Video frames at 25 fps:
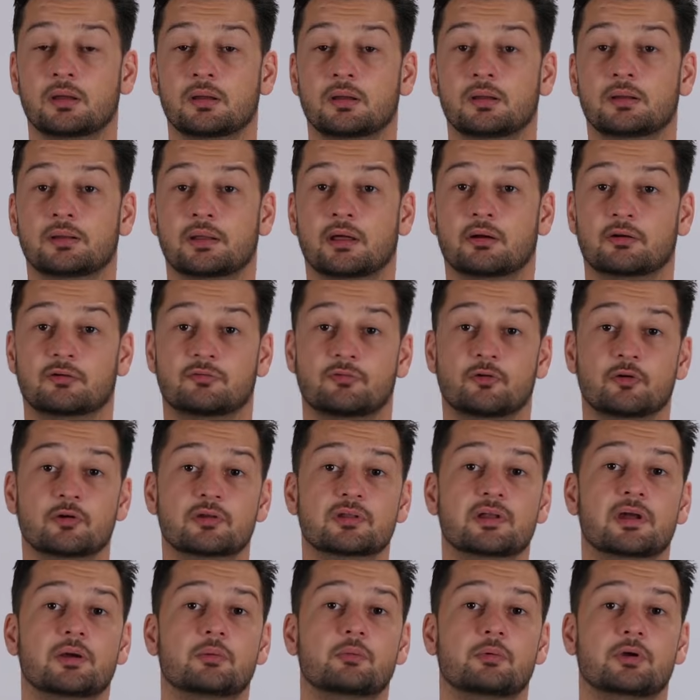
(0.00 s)
Now the first
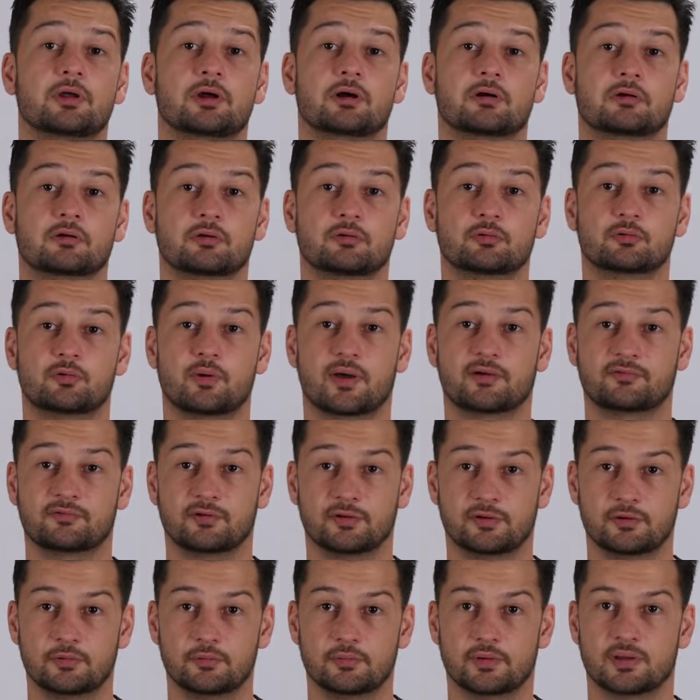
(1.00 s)
thing we are going to have to
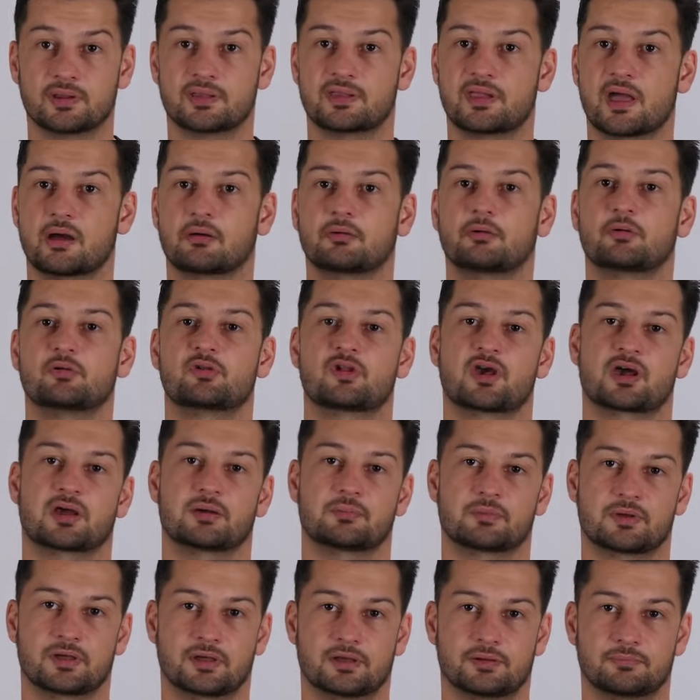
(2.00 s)
do is download
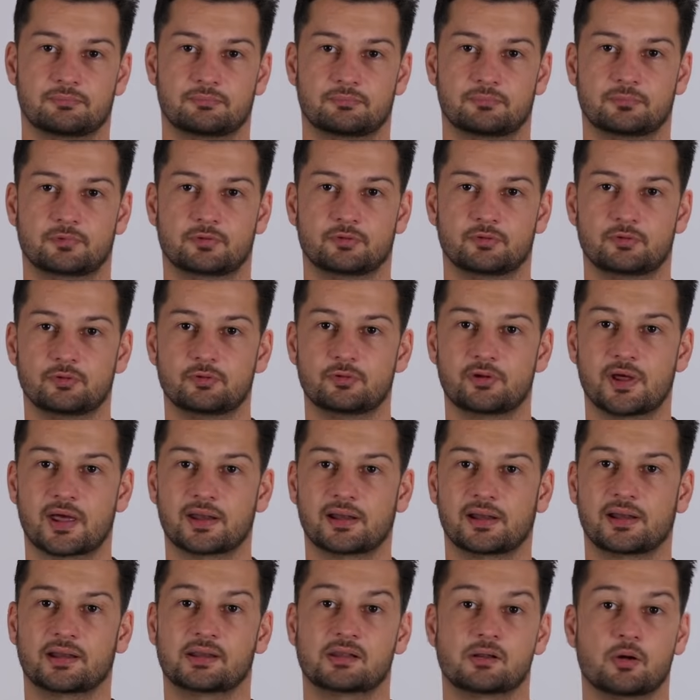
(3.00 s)
CheckMK. To do that,
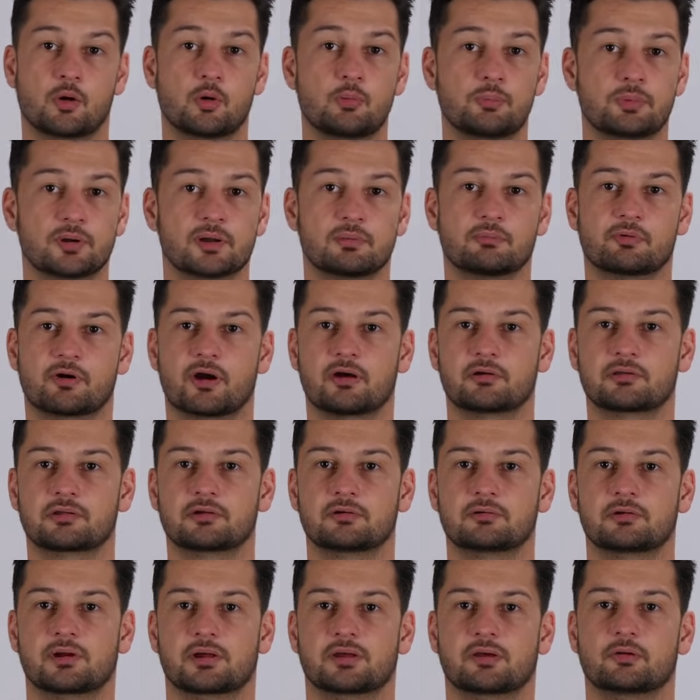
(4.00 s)
let's open a browser
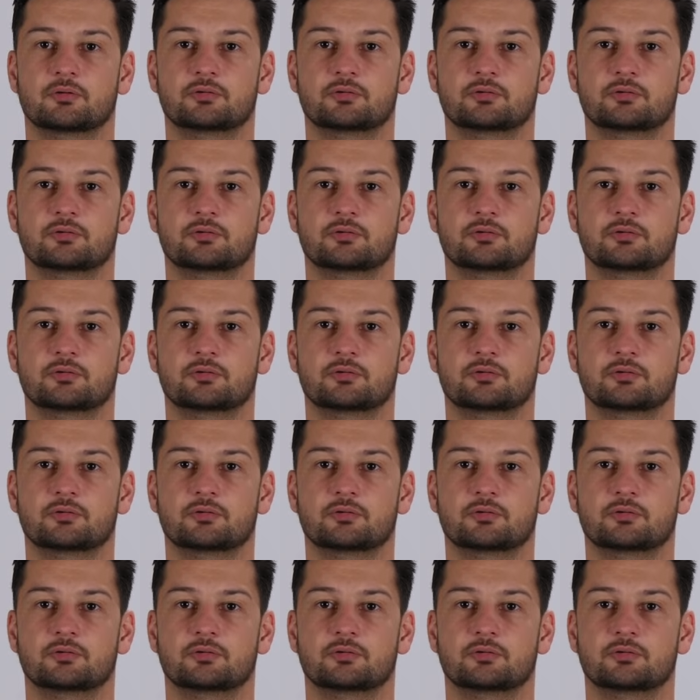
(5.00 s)
and go to